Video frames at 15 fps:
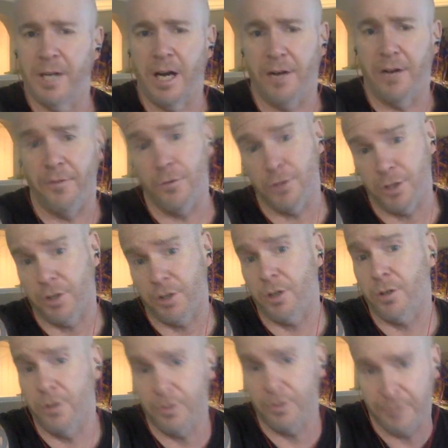full
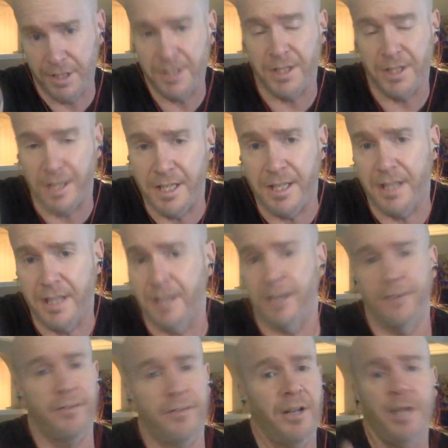circle recently, and
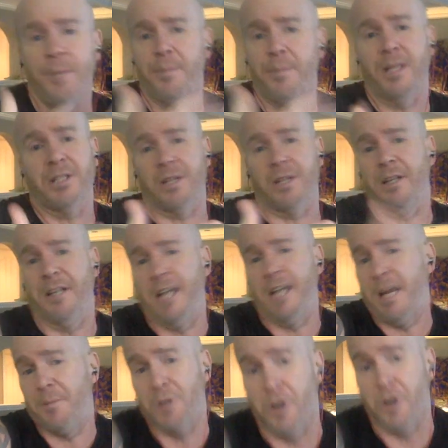they've basically
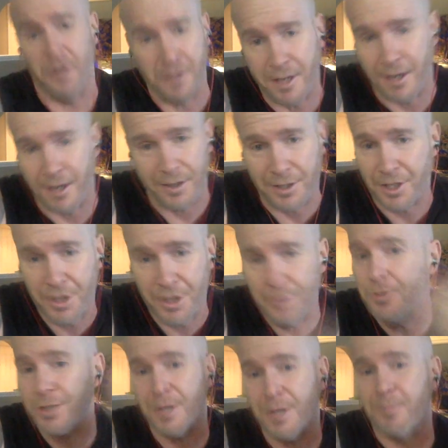named all their cars Q
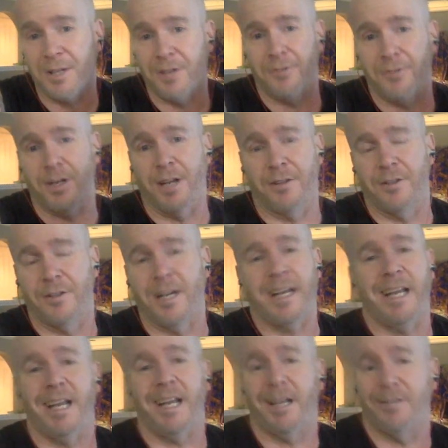something or other. I
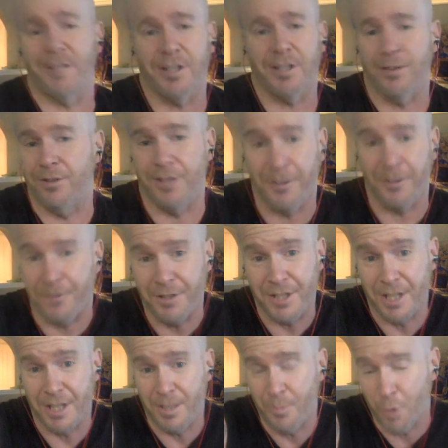can't even tell the difference
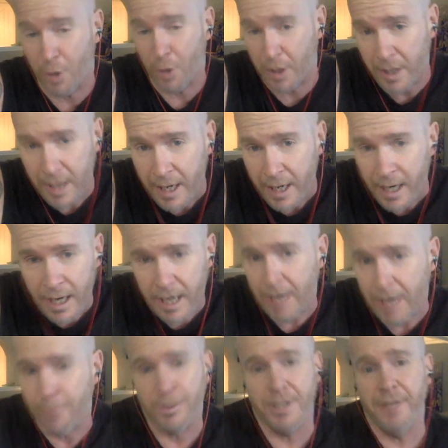anymore. I
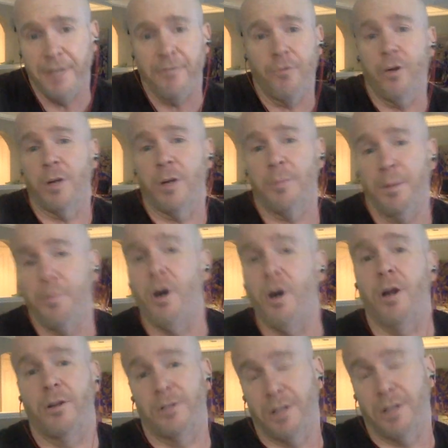wouldn't even want to be
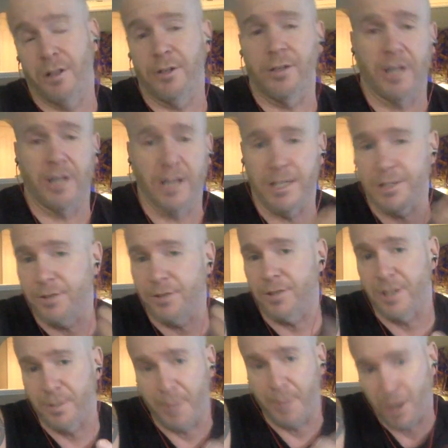bothered to learn unless I was in
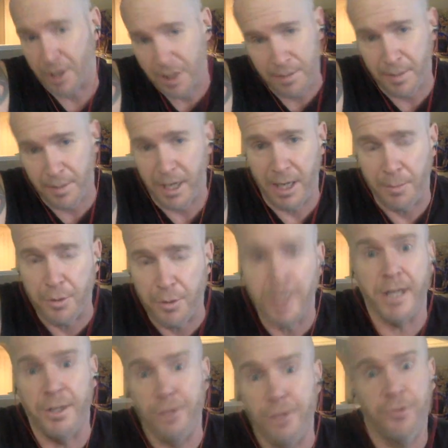the market to buy a
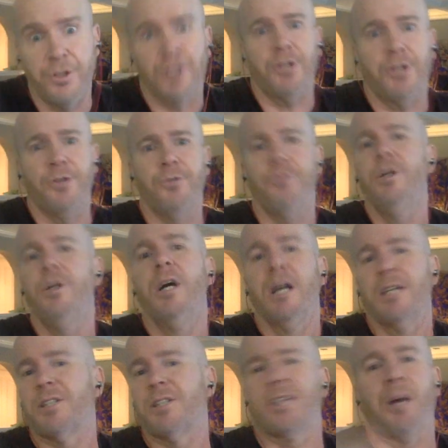brand new Q
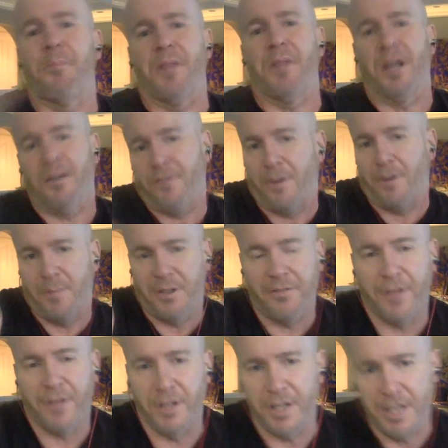something from
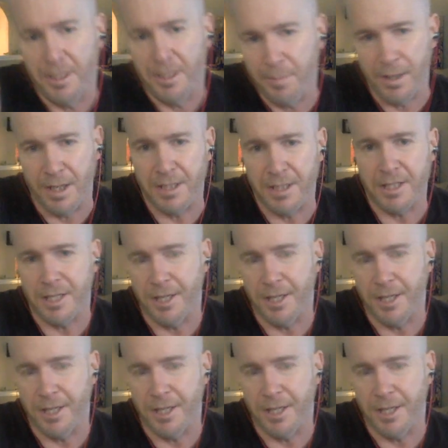Infiniti, but